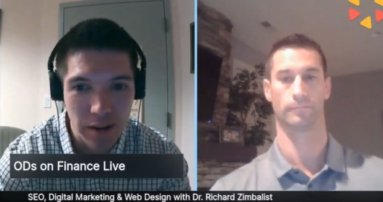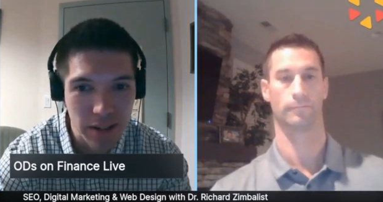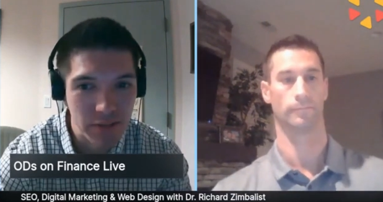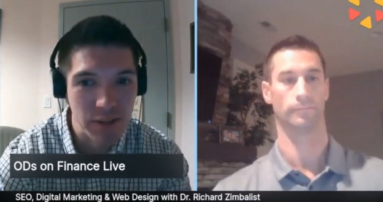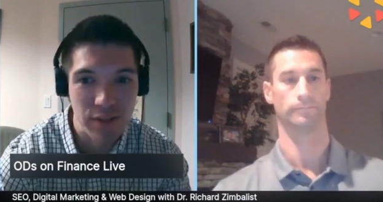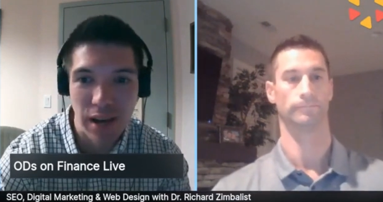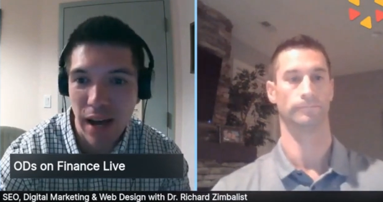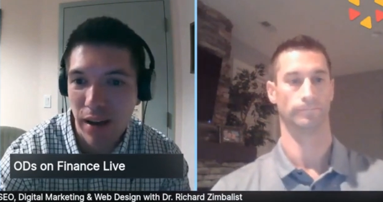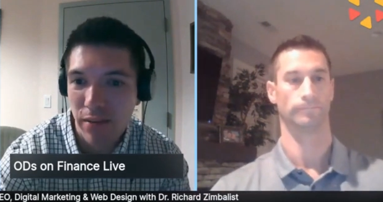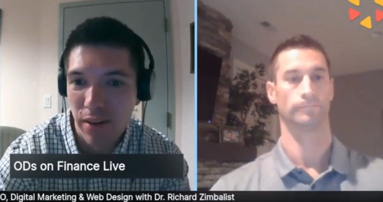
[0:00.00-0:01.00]
Speaker 1: or even if you
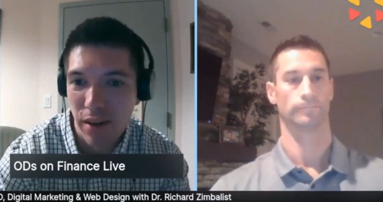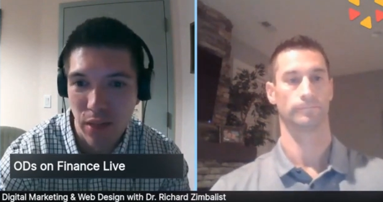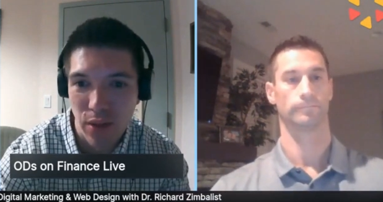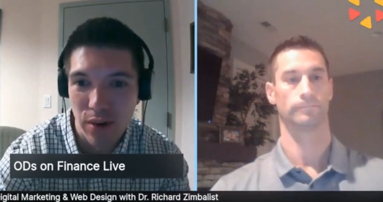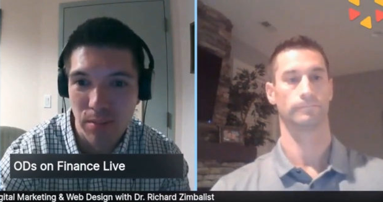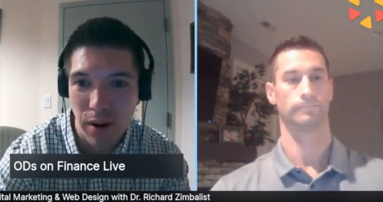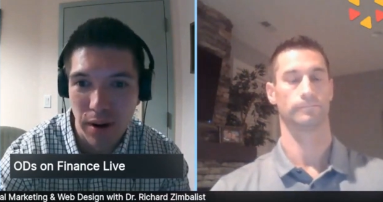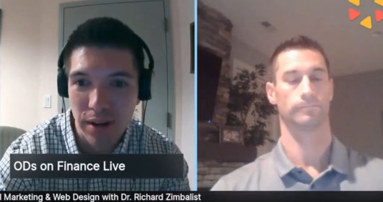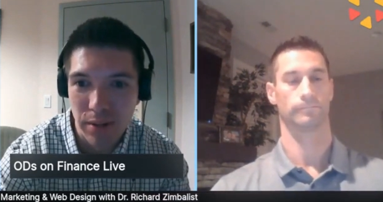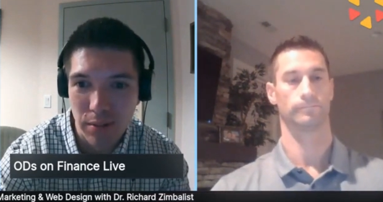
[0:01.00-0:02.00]
have a, a third
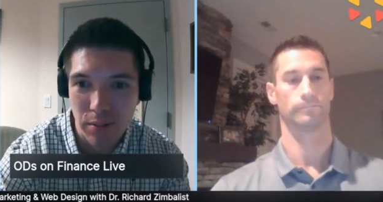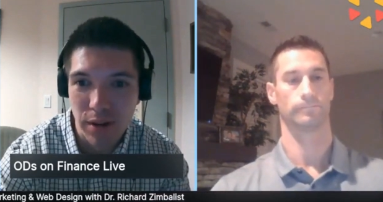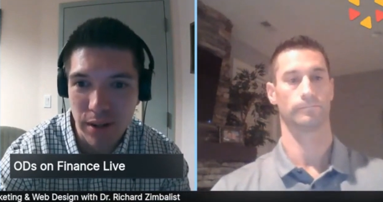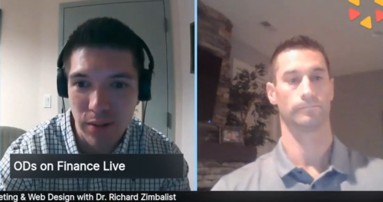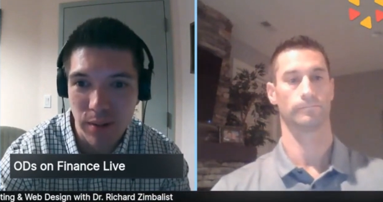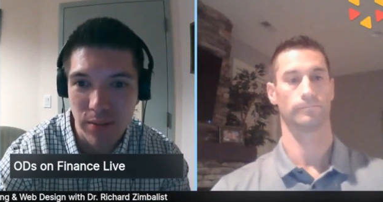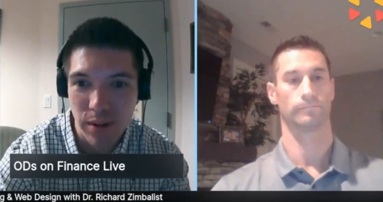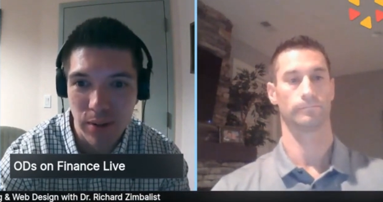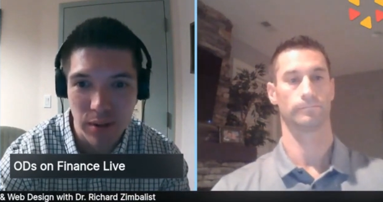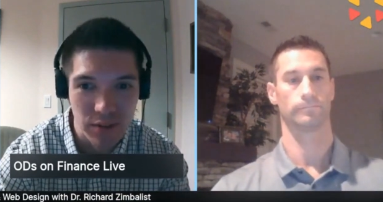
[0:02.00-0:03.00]
party running your
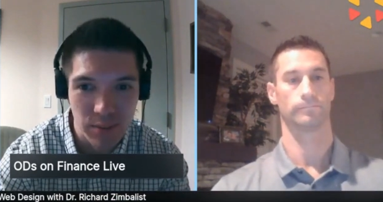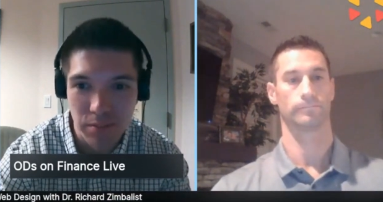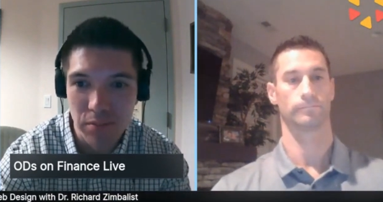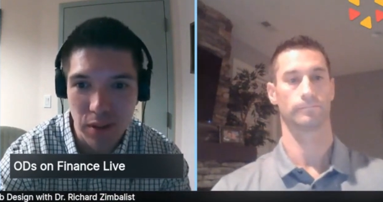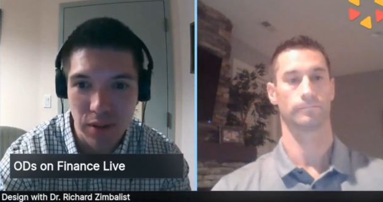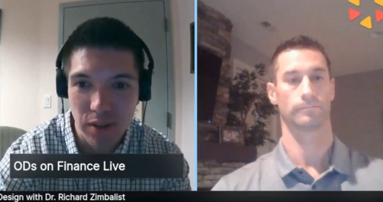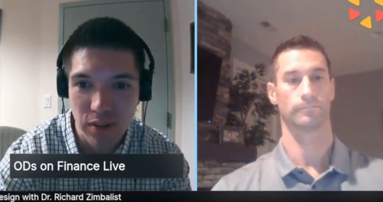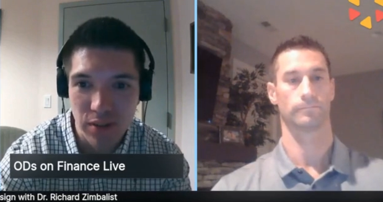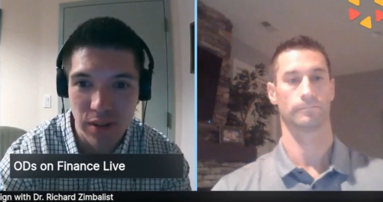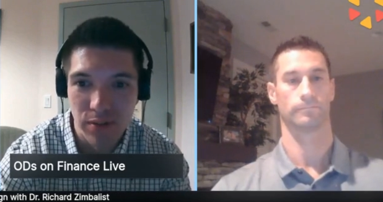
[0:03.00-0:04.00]
website? What are some good
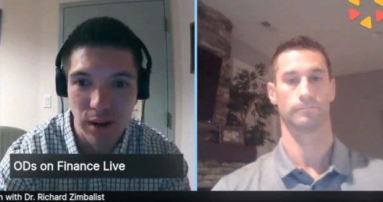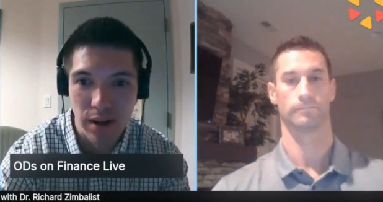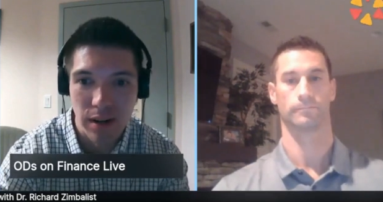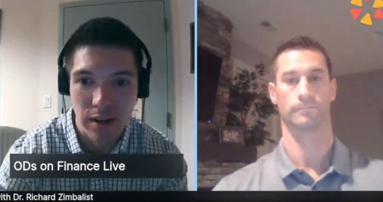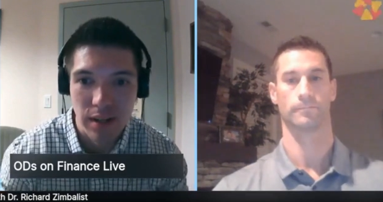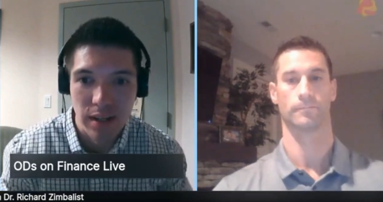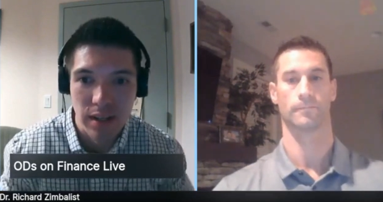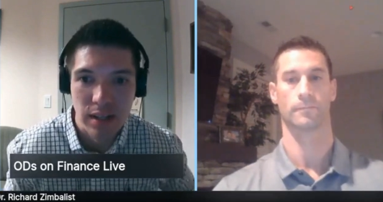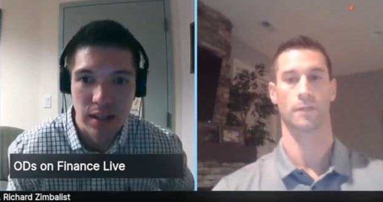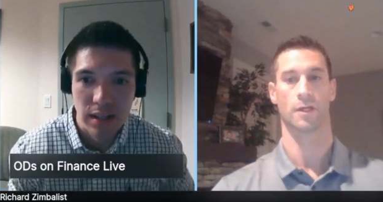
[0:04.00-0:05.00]
things to look for?
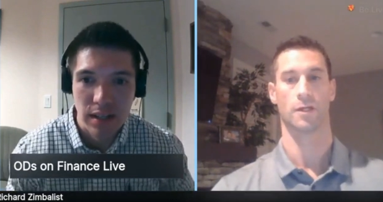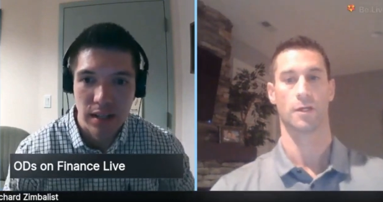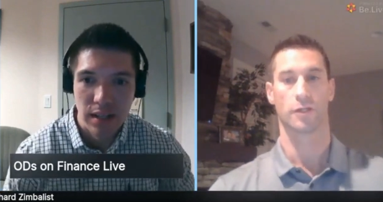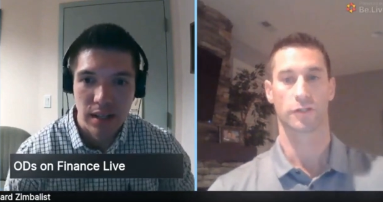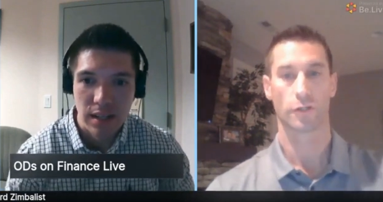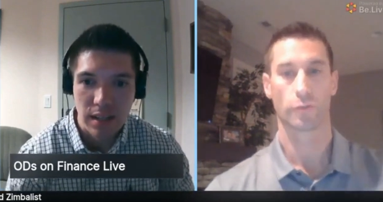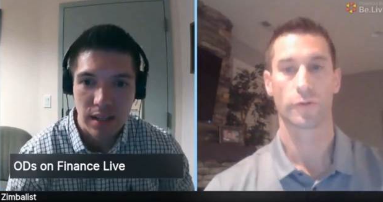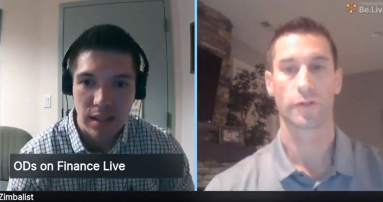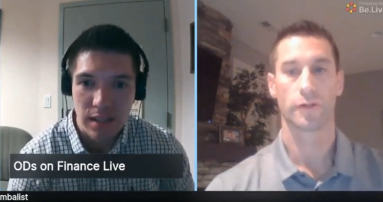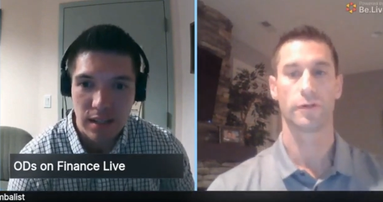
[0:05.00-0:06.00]

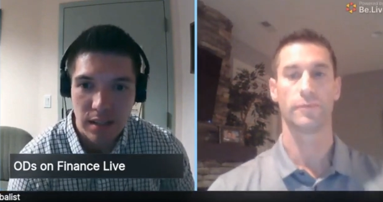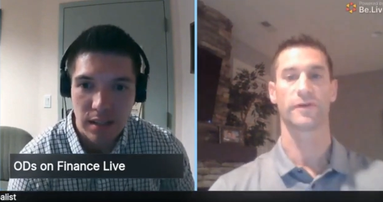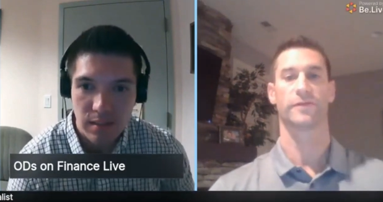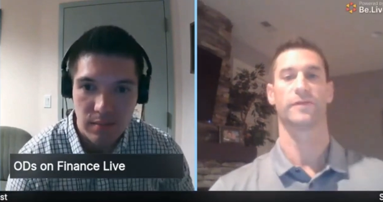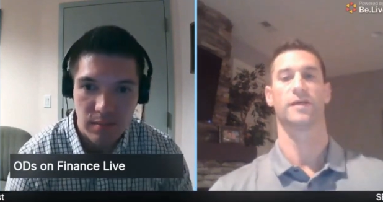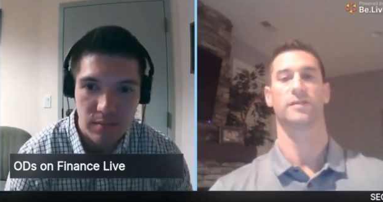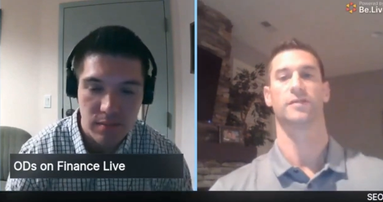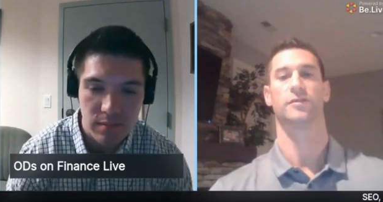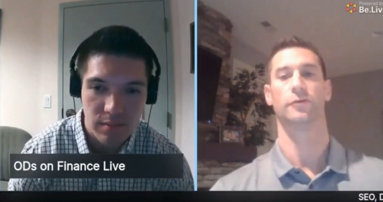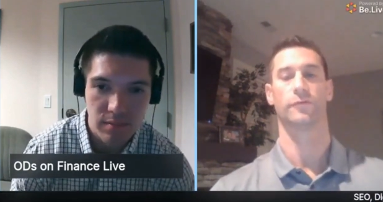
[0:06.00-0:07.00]
Speaker 2: So, the, the big things
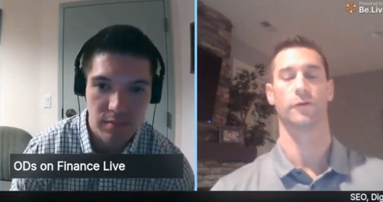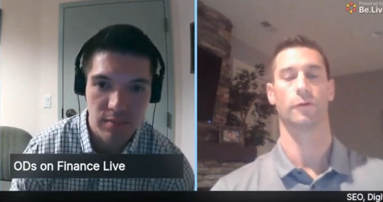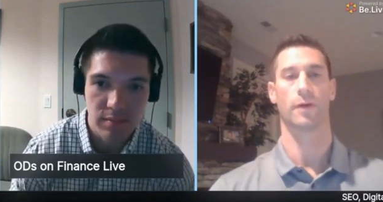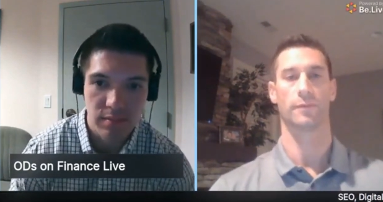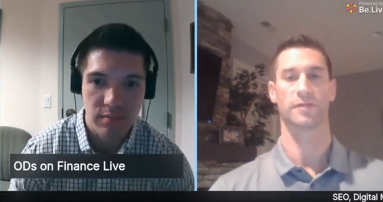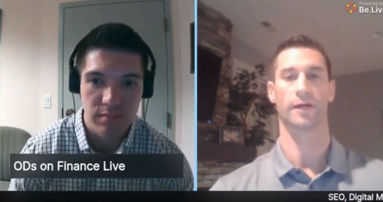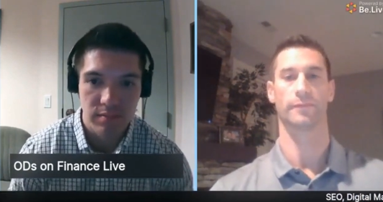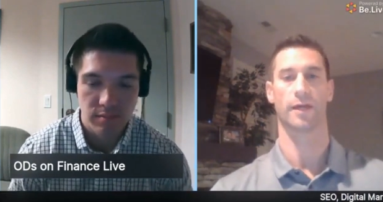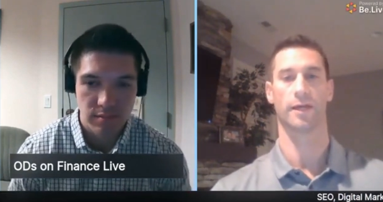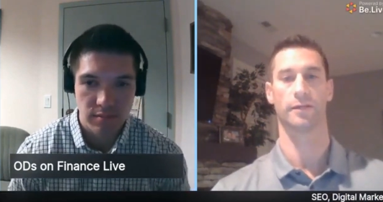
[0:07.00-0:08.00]
to do for your website,
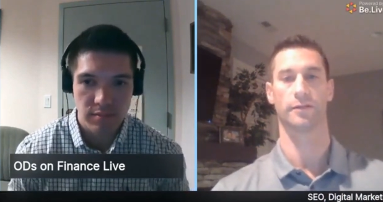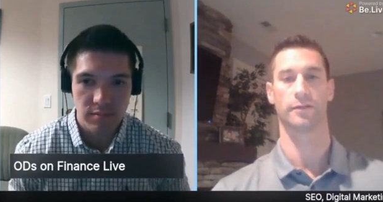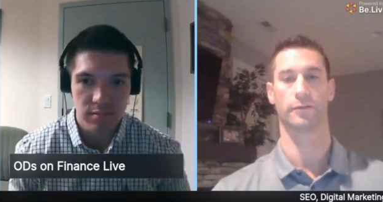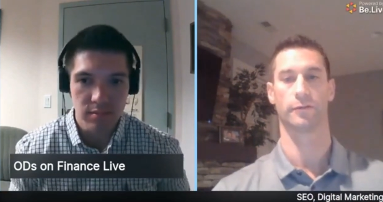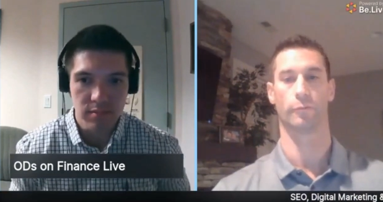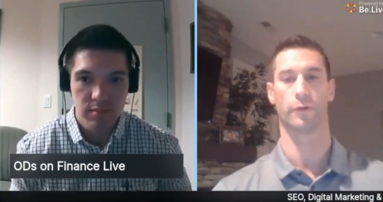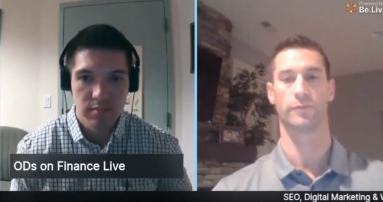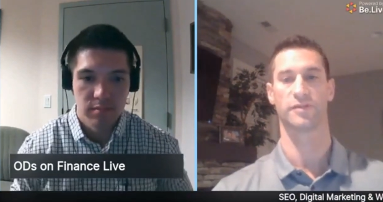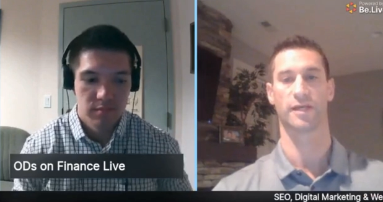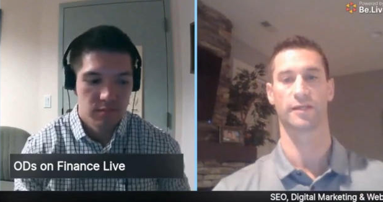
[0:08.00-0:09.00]
and the one
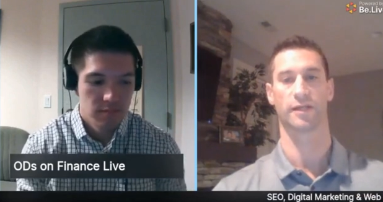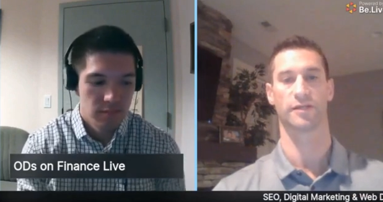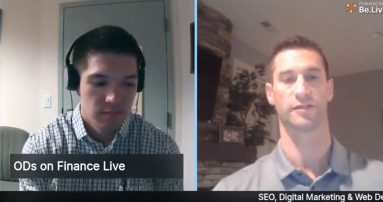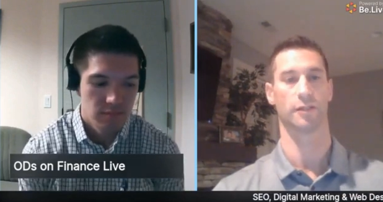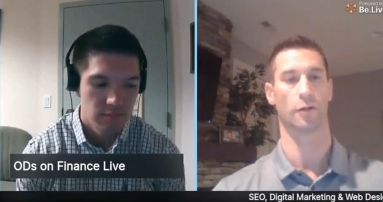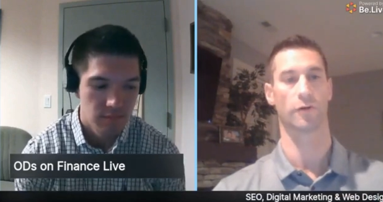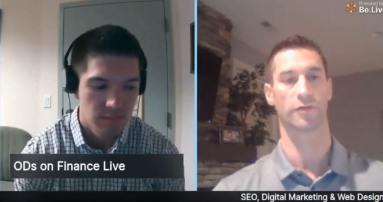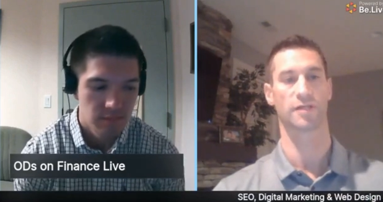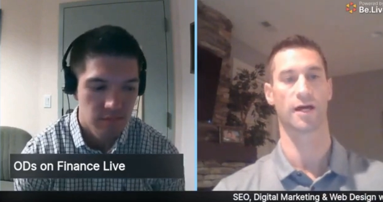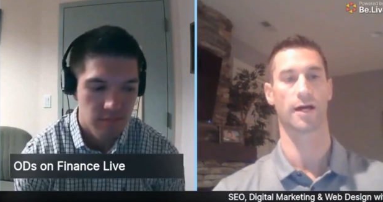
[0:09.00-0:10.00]
mistake that I see all
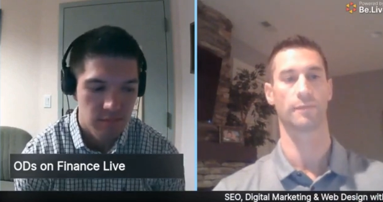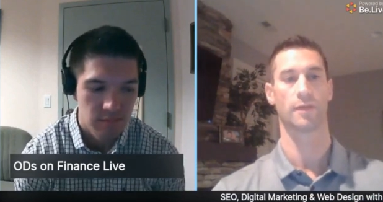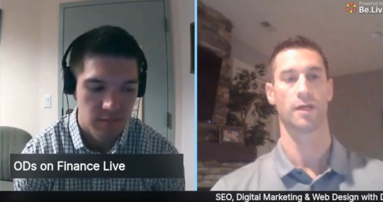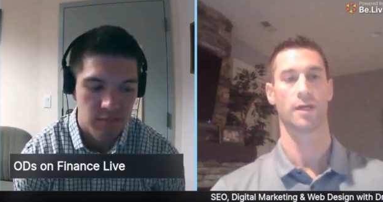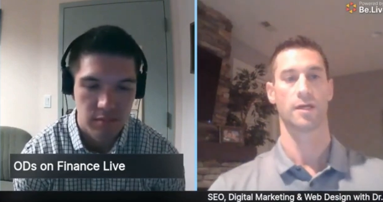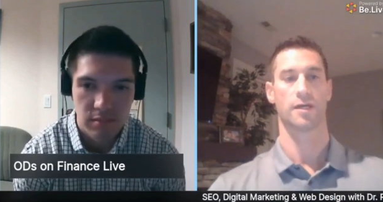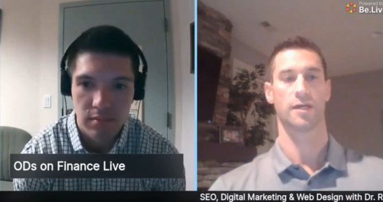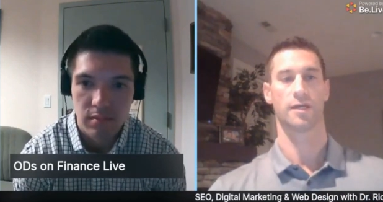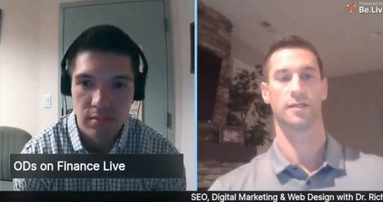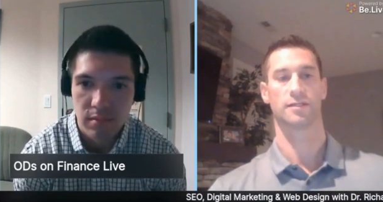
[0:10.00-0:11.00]
the time
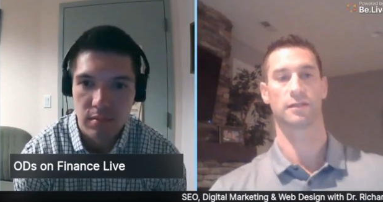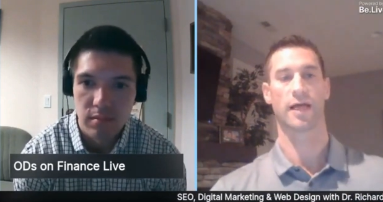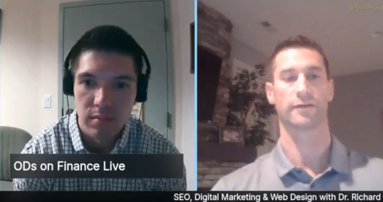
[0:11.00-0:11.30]
is the lack